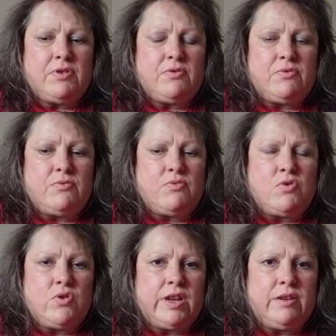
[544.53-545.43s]
but
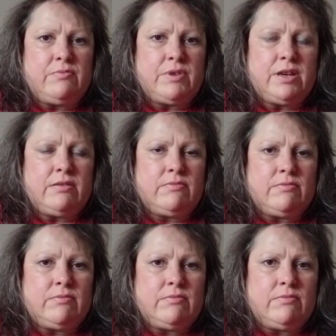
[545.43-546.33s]
walking when
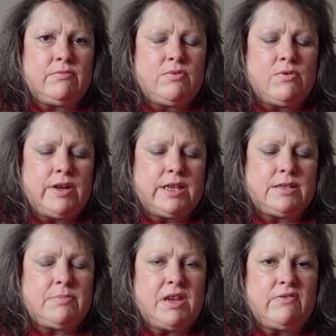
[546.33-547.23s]

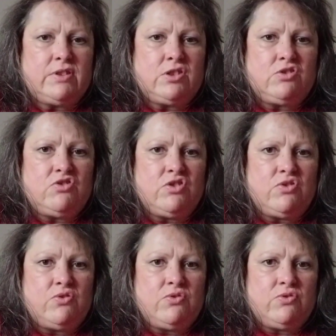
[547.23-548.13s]
walking's a bit of a
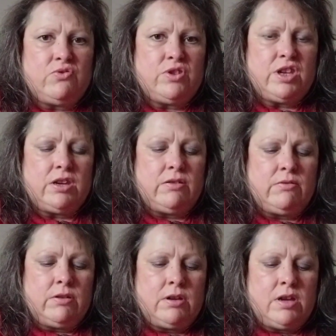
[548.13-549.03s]
struggle, you know,
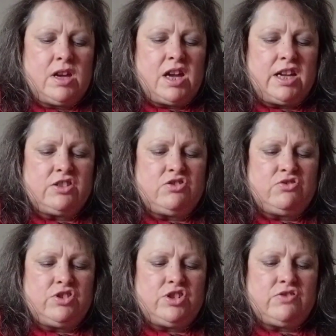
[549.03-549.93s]
and
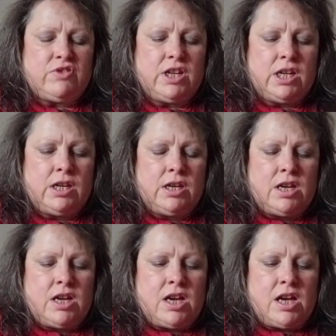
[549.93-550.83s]
drudgery.
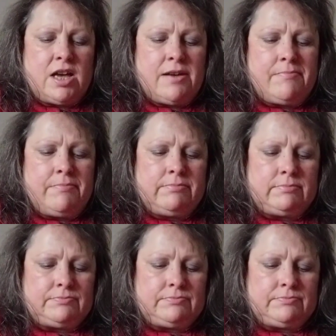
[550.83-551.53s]
And